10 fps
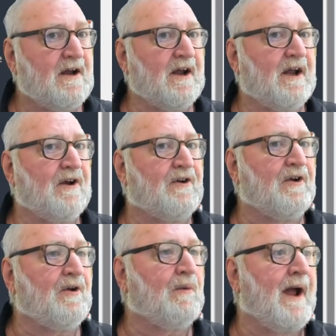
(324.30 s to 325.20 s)

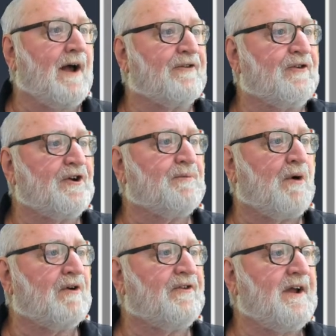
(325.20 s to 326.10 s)
into our search
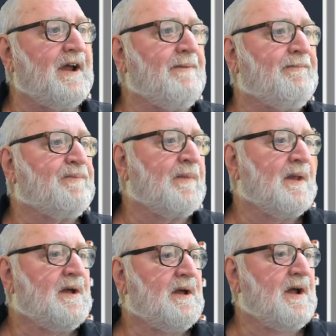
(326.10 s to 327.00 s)
box there.
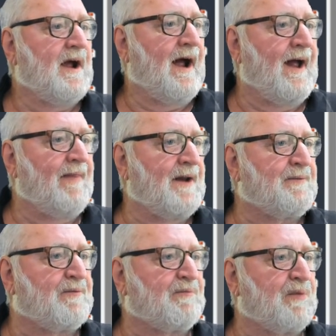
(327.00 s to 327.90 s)
And
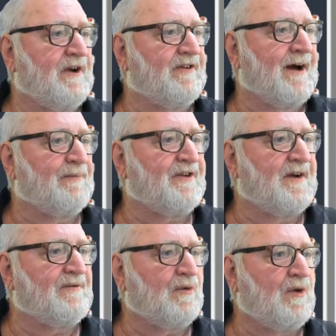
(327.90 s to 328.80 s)
that brings up
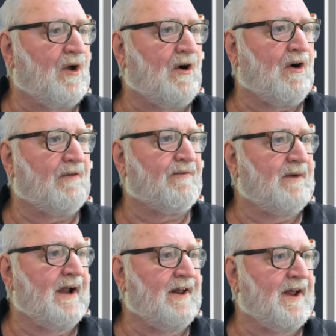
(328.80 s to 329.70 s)
several of
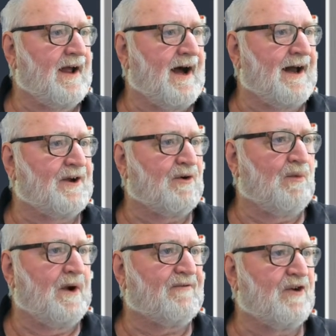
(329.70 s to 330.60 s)
any article
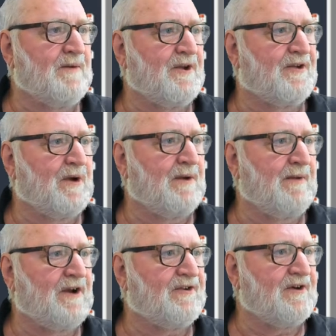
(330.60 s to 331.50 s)
where Freeman's been
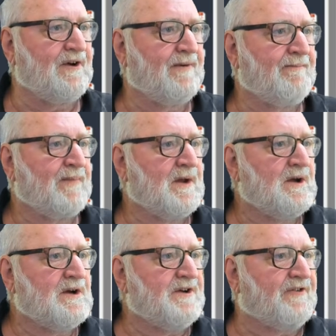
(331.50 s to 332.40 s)
mentioned.
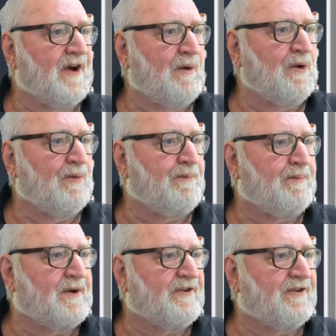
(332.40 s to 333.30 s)
So we'll
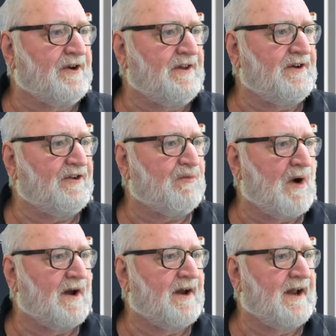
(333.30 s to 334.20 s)
see this
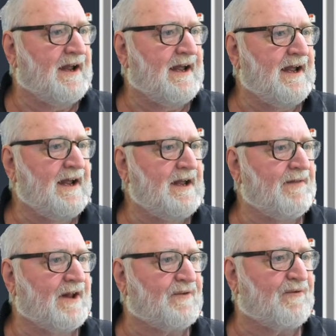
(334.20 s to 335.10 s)
one here.
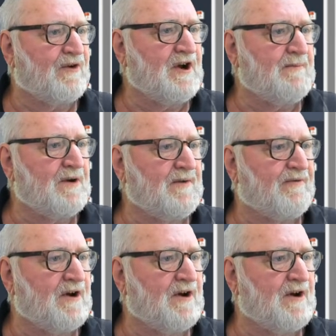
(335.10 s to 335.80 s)
That's Freeman.